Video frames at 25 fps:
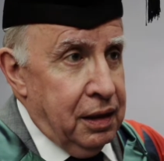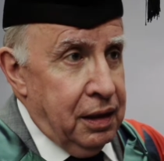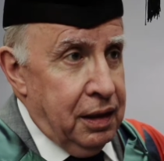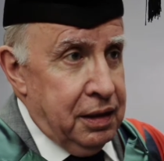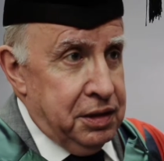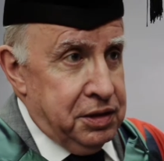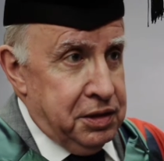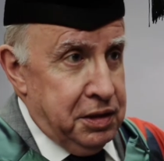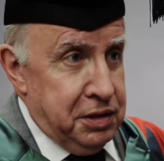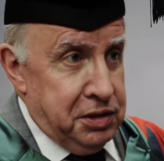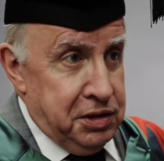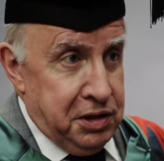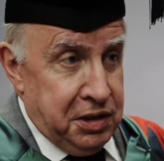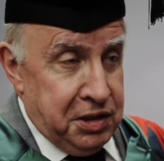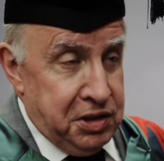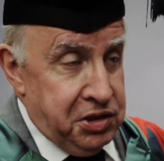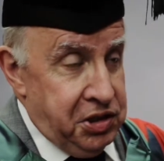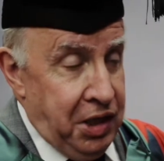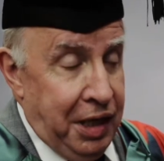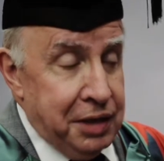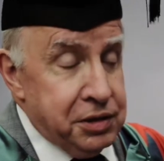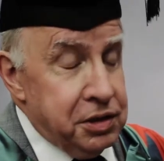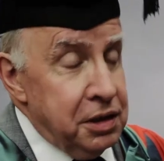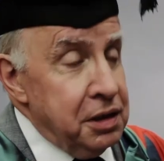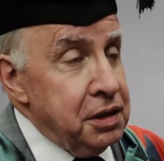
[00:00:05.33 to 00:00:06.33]
It's the
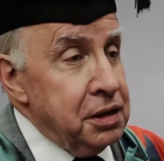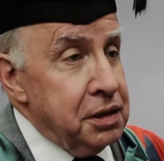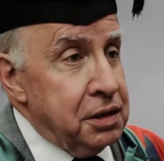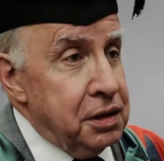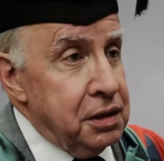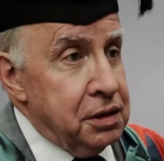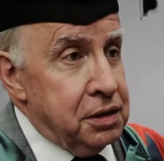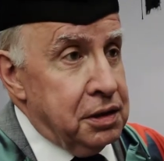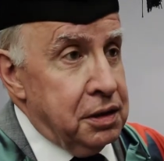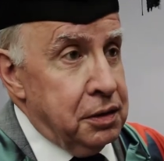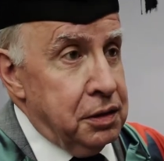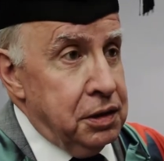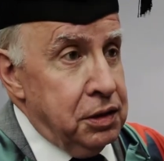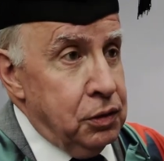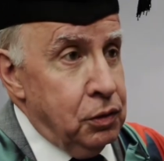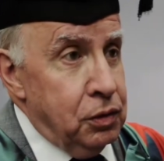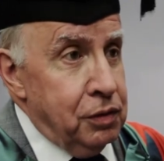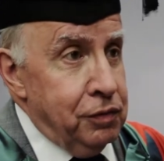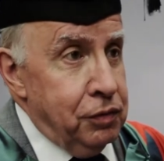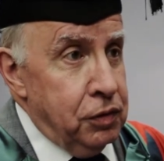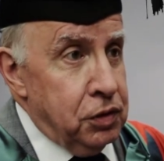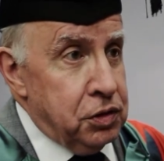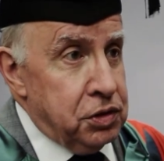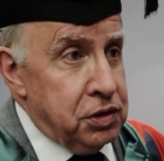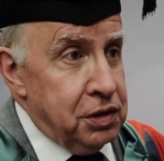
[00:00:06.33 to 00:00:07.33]
successor to the
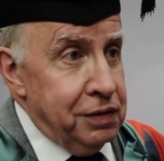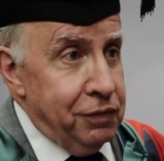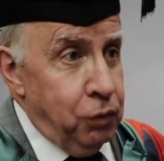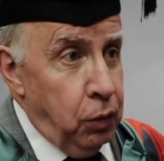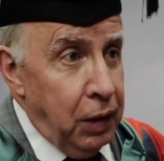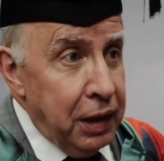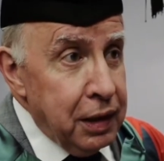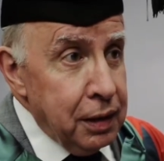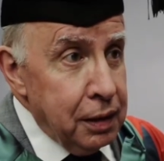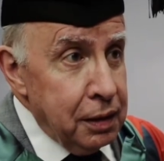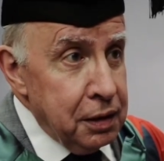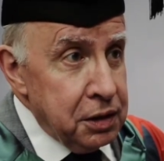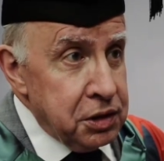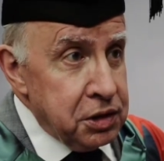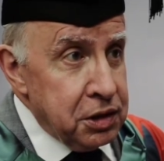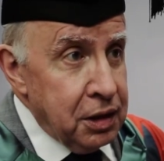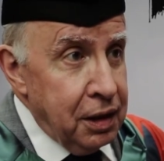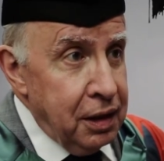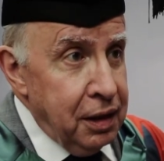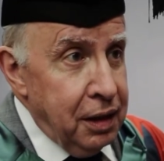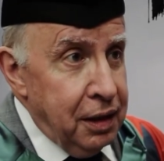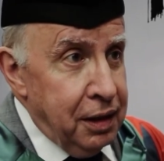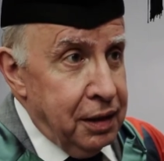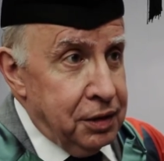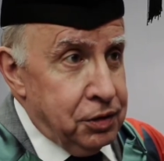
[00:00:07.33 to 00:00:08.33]
University of Wales.
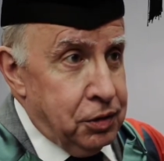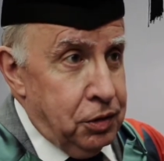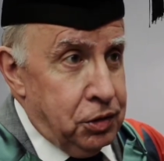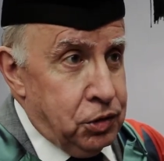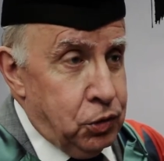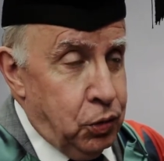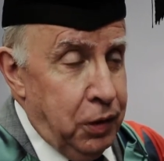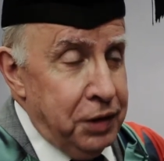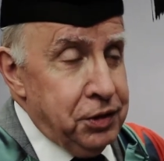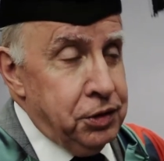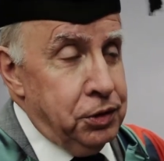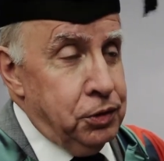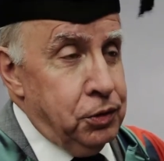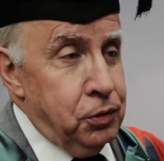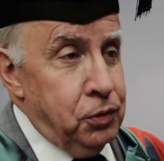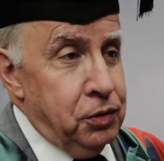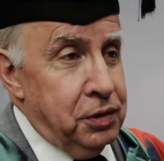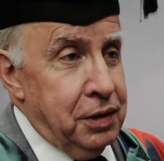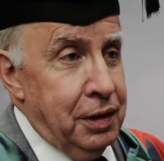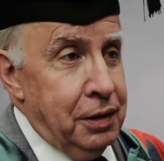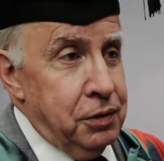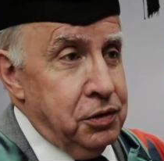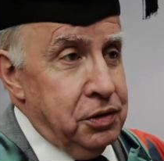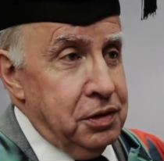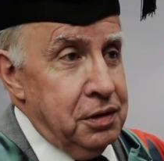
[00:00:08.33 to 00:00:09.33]
It's got
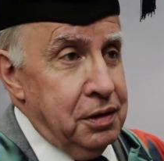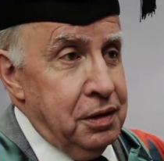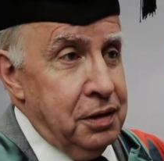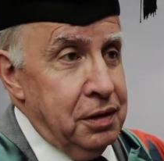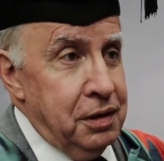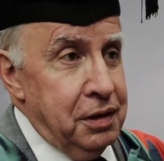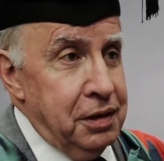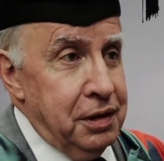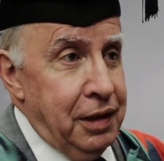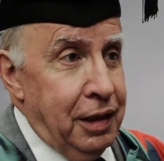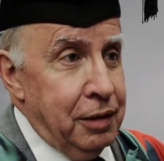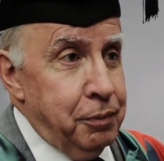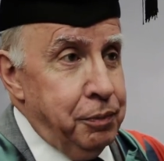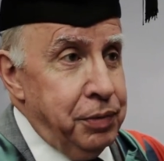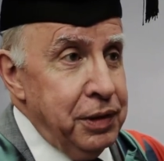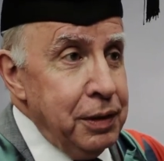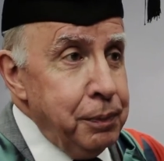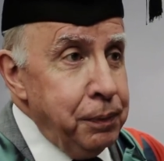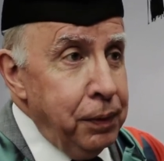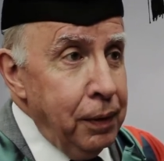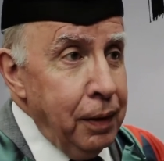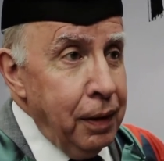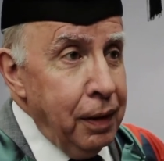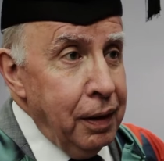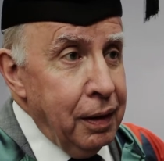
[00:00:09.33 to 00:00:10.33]
22,000 young
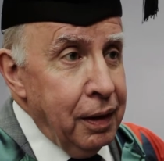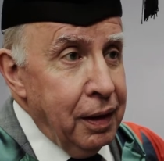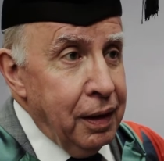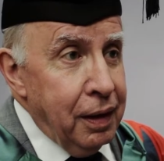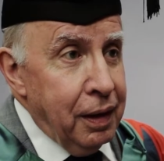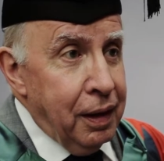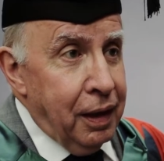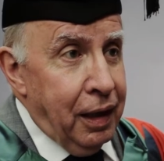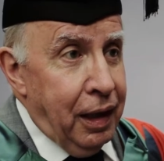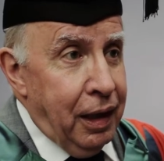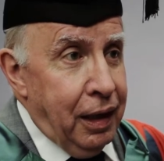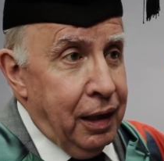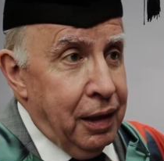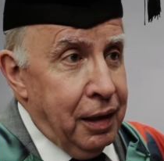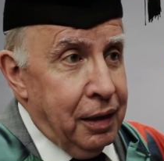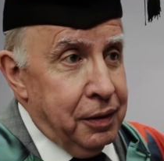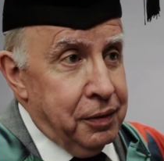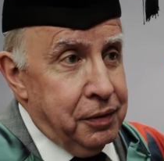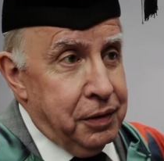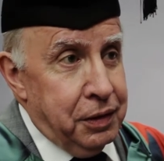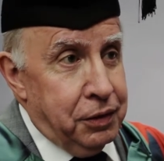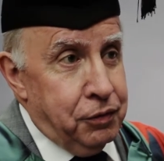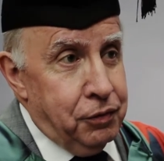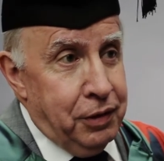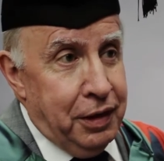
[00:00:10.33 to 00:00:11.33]
people.
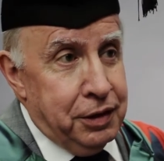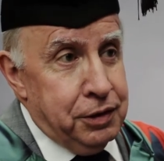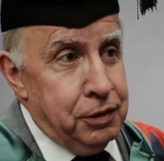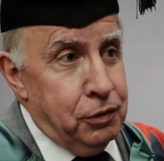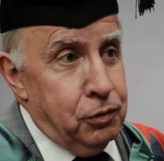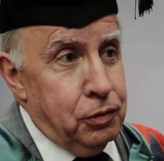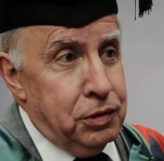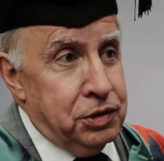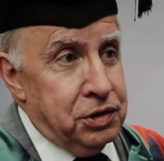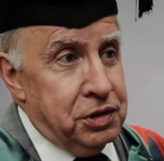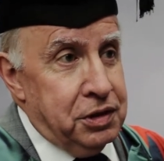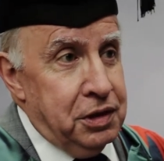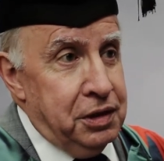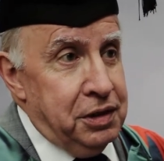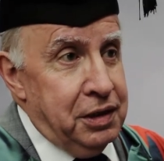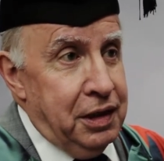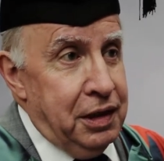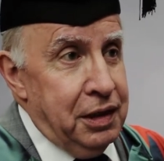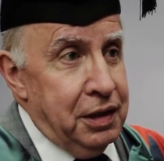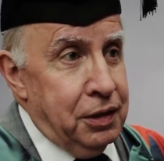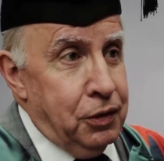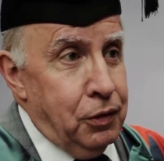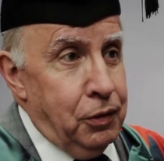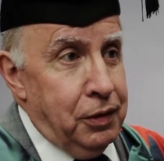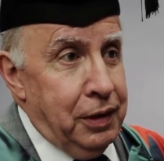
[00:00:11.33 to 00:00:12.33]
Uh, the graduates
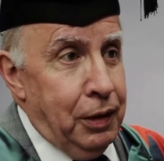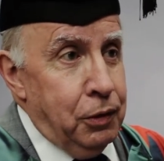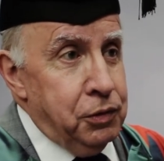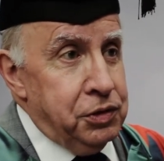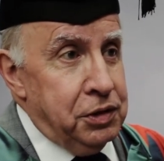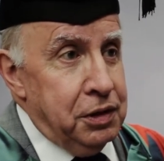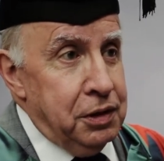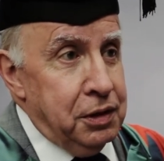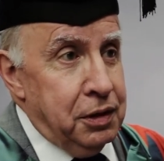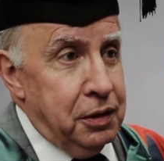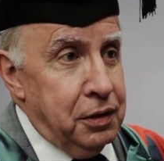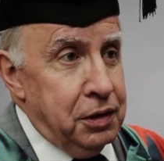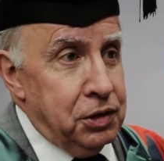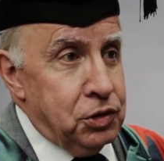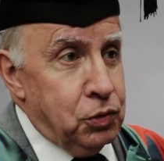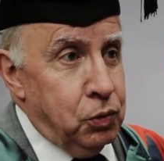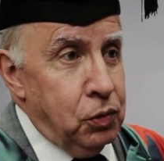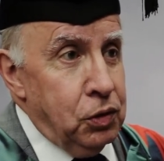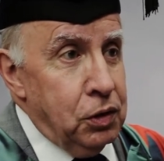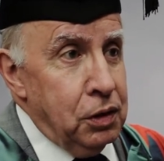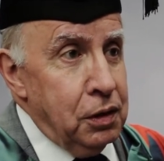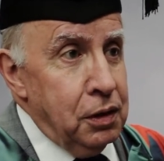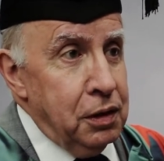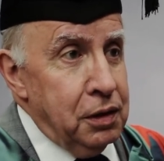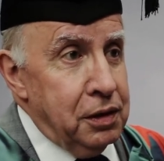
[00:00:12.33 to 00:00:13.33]
today have gone out into this
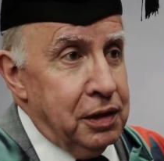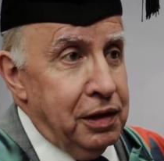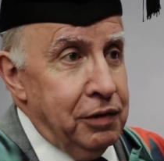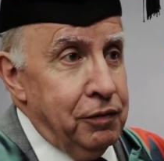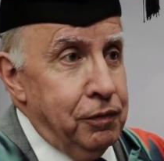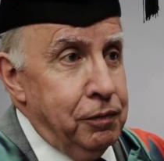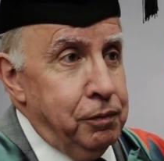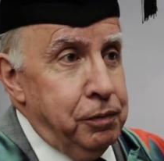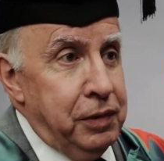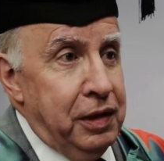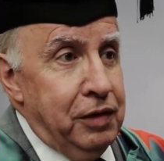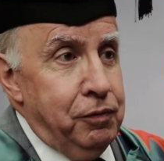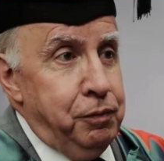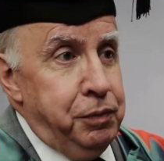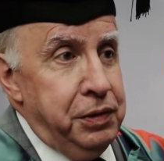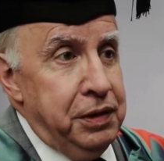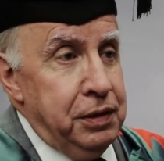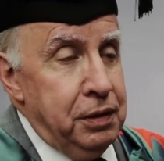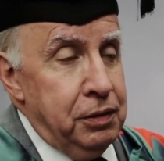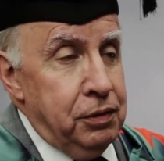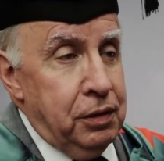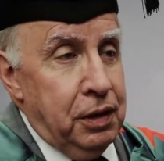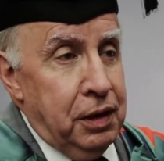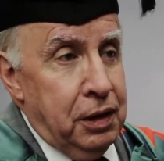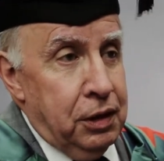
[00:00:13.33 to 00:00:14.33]
world. They, they've
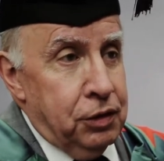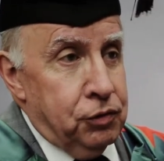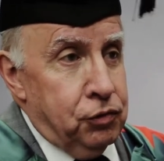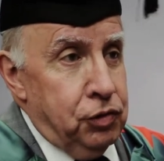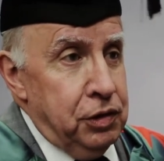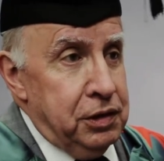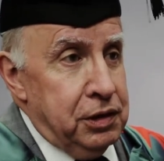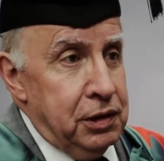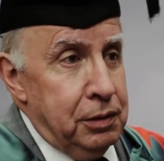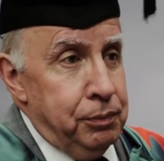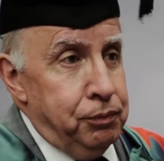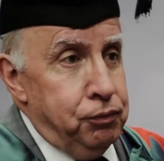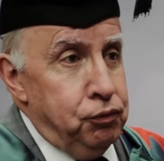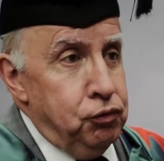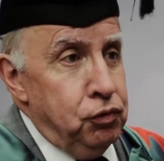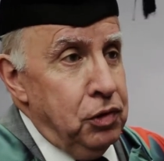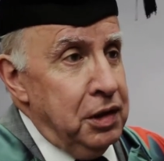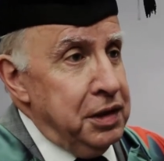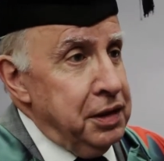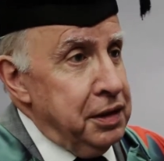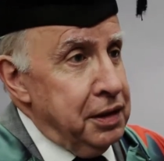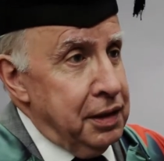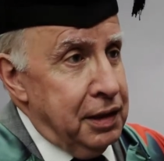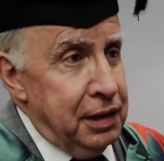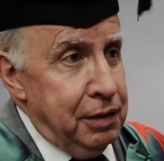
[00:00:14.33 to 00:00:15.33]
been treated
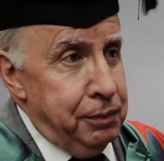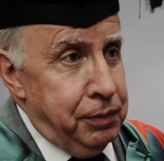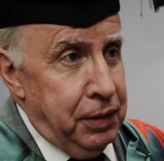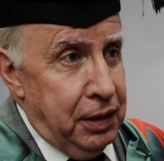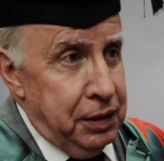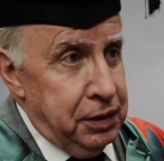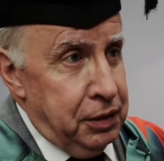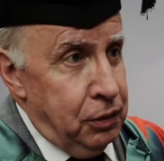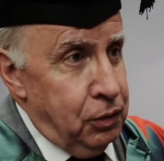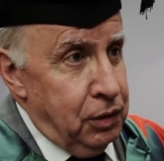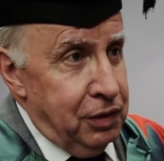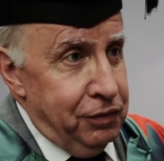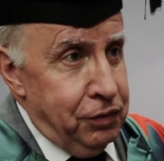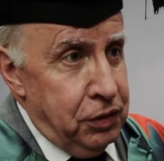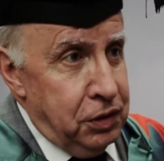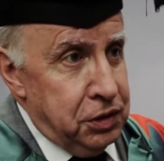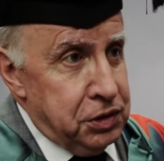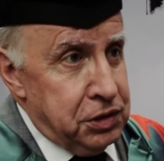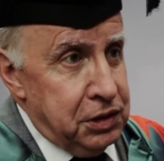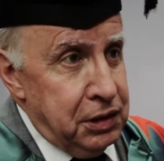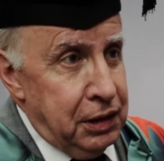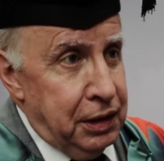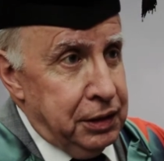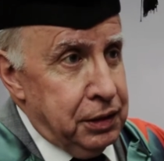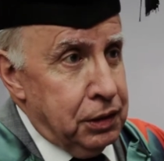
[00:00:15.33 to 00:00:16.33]
brilliantly by the
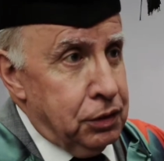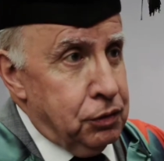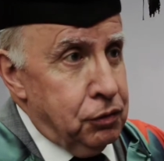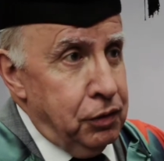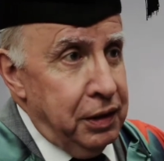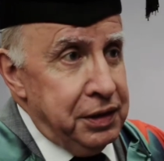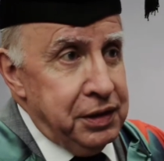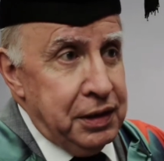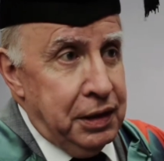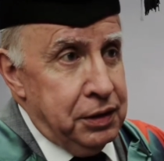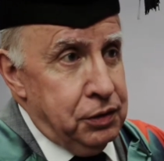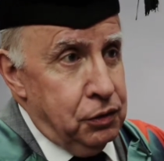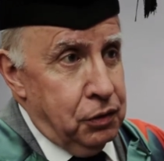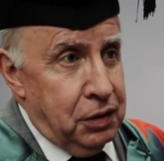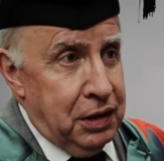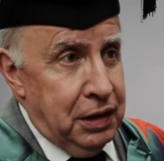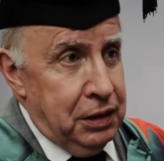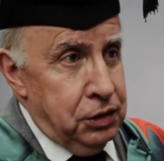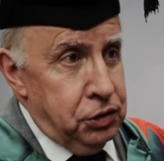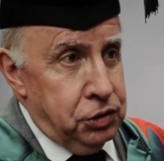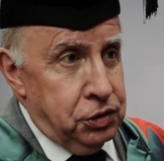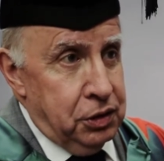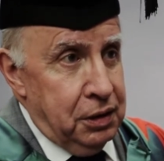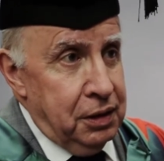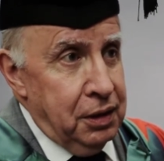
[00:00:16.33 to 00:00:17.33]
university, had a great
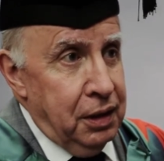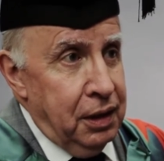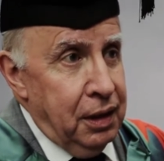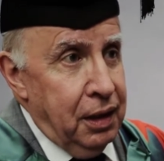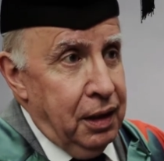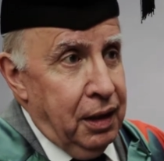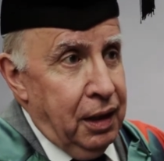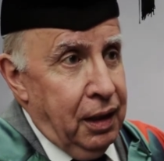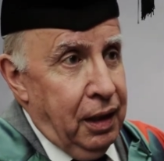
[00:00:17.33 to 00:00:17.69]
education.